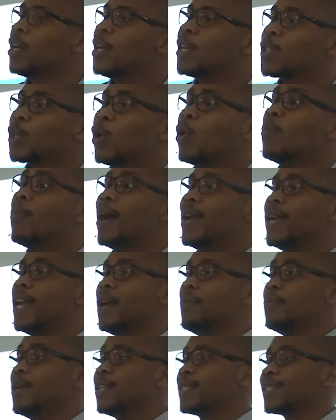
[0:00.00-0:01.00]
So my
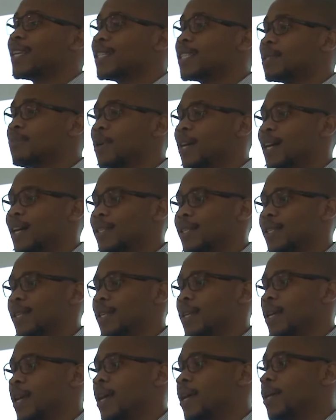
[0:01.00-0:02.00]
name is Tsatsi
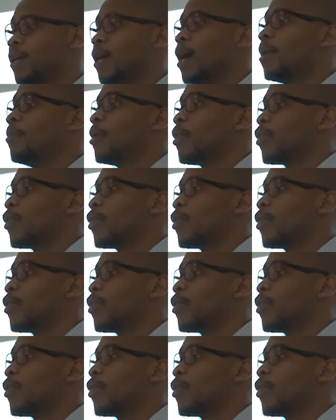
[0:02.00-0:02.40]
Mahase, and